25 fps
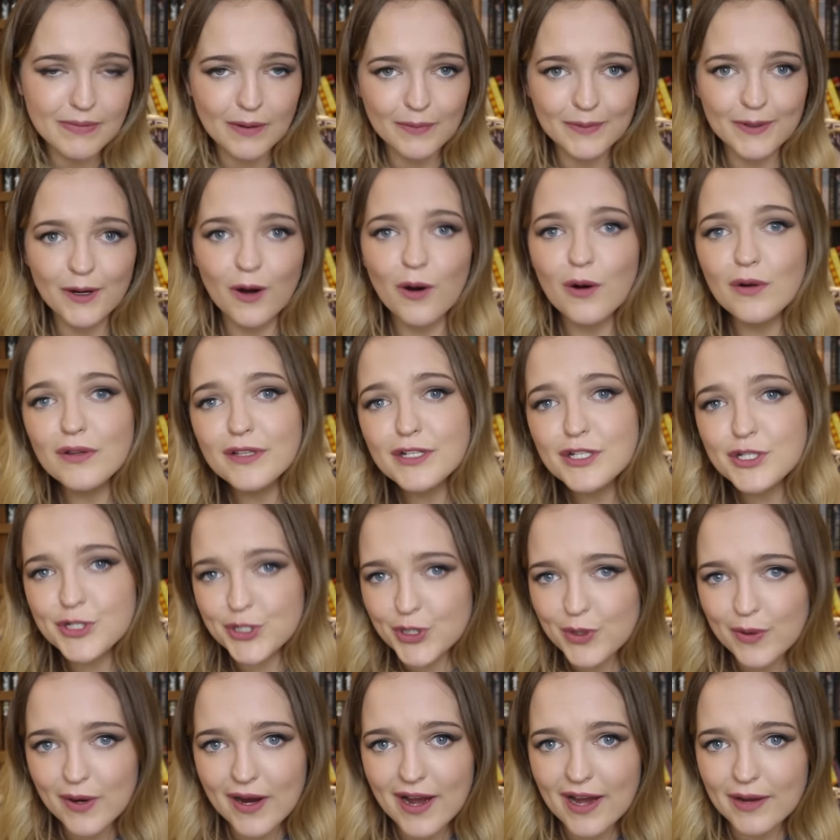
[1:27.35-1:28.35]
but we all
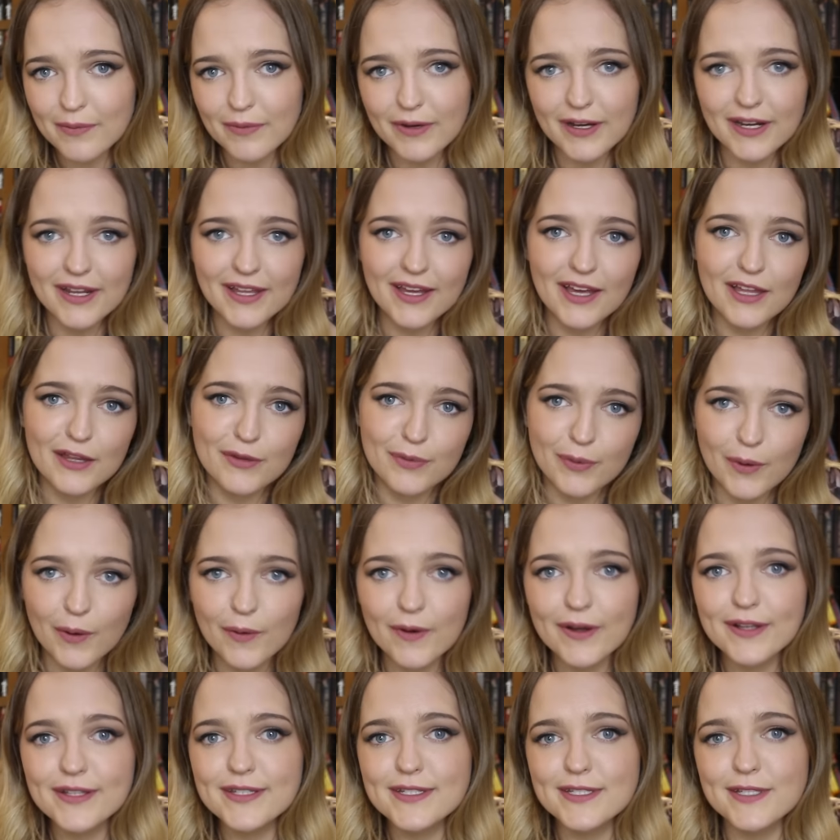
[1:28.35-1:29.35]
endure and we're gonna get
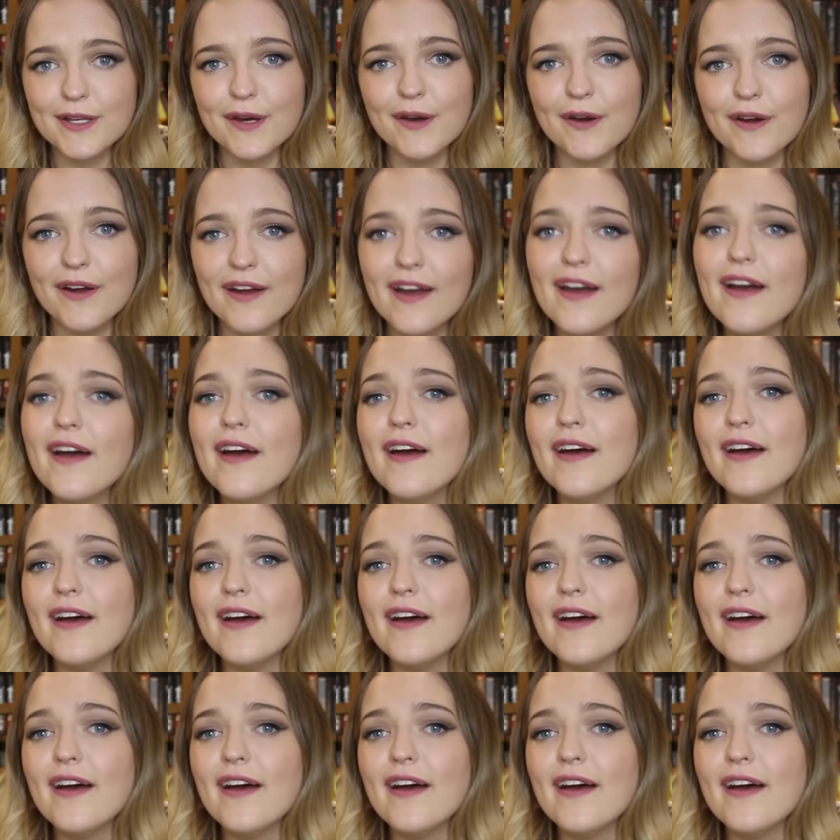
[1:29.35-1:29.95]
through it. So,